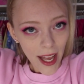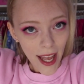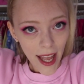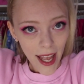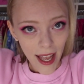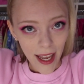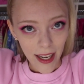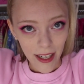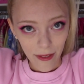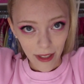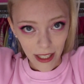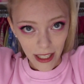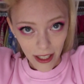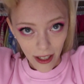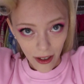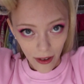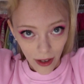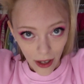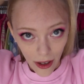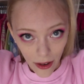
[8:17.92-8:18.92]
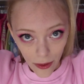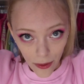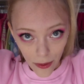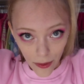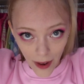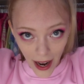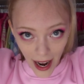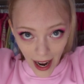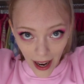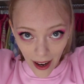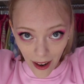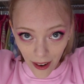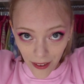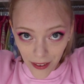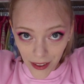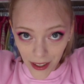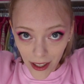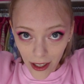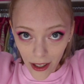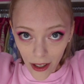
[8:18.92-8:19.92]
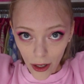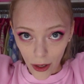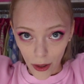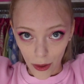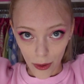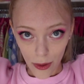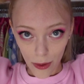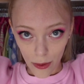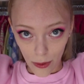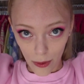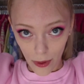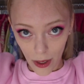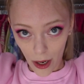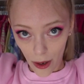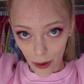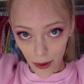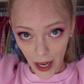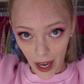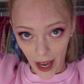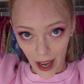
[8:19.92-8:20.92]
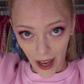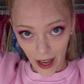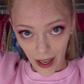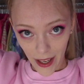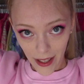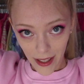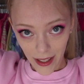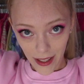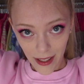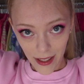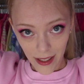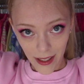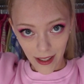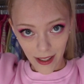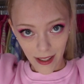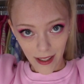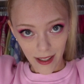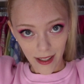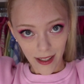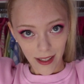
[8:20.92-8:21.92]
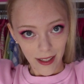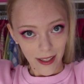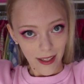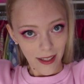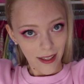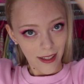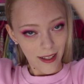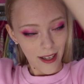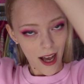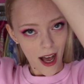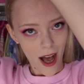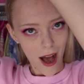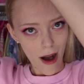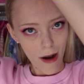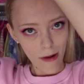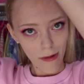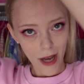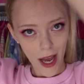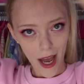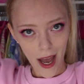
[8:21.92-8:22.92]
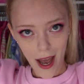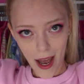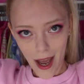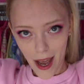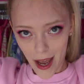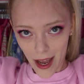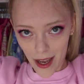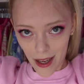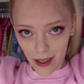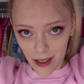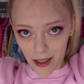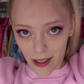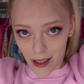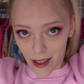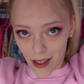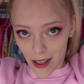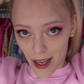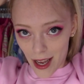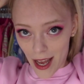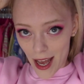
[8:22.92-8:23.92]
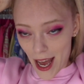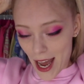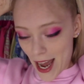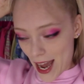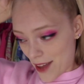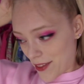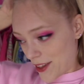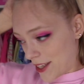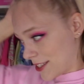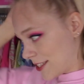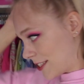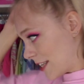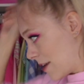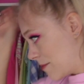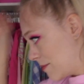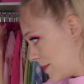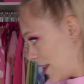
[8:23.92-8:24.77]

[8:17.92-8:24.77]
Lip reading: and we go around. Ooh, okay. Okay. And then same